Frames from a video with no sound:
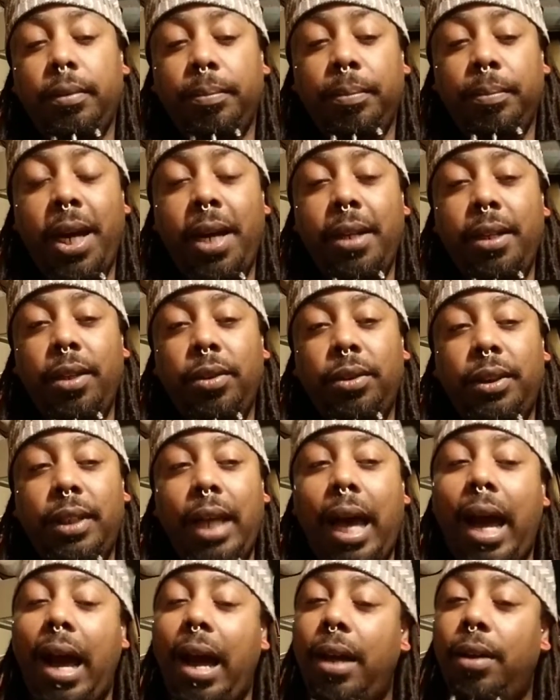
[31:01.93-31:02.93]
by your
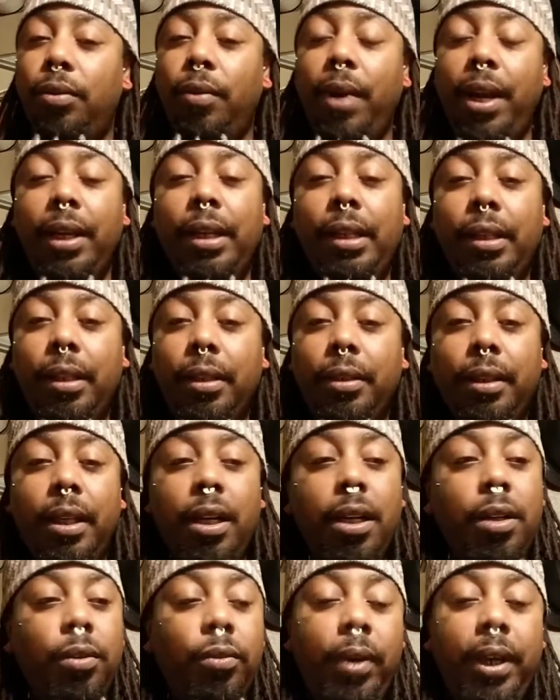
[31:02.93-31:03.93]
side, ready to
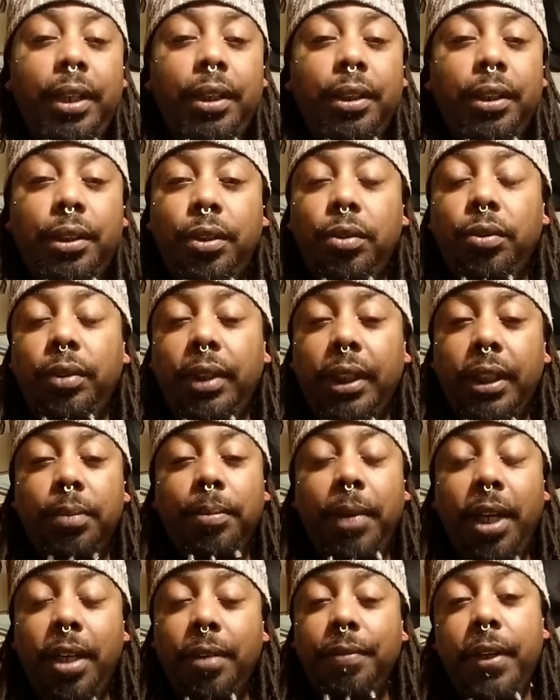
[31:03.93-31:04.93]
thump, ready to shoot these
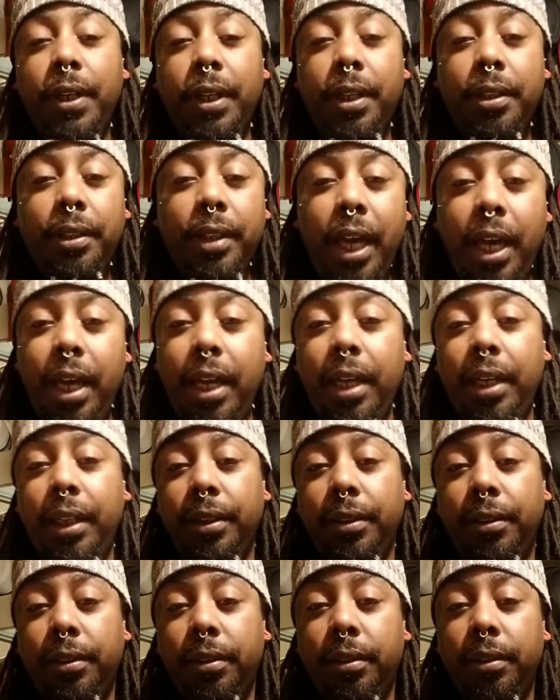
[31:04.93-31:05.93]
motherfucking
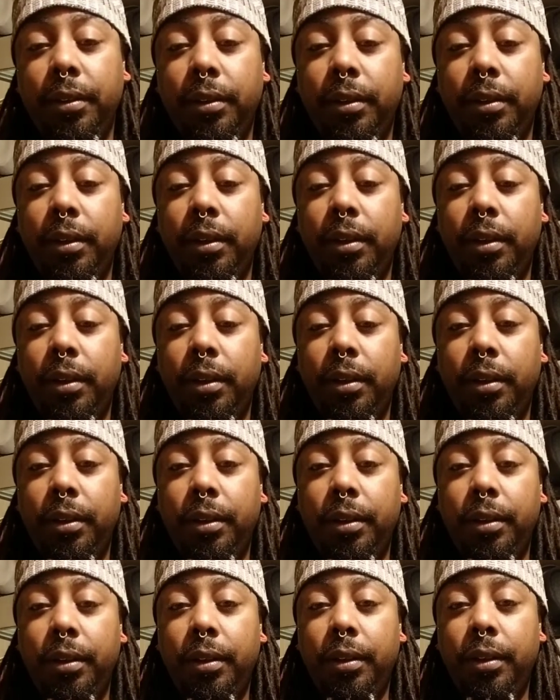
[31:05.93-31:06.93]
things,
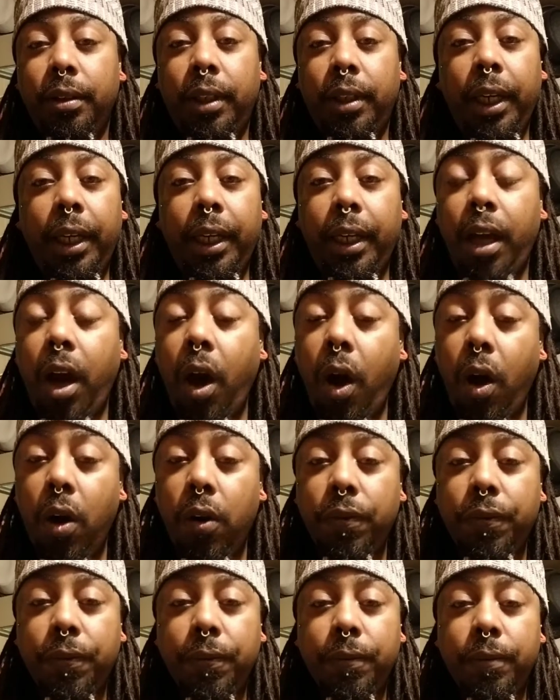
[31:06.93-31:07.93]
kick it
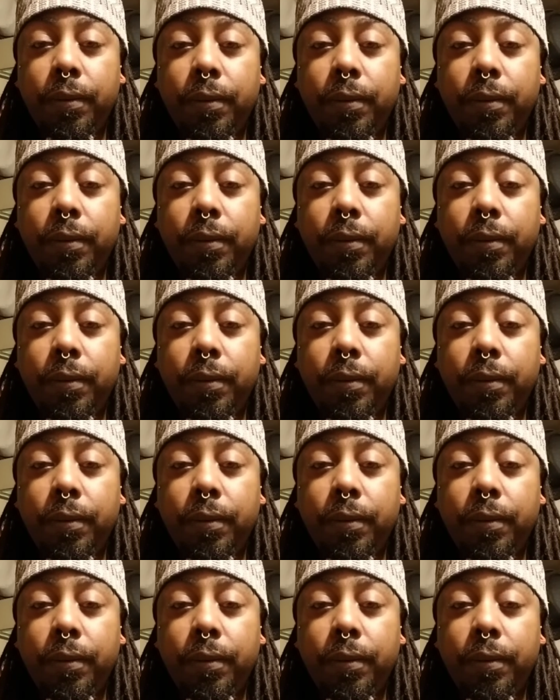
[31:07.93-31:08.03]
off.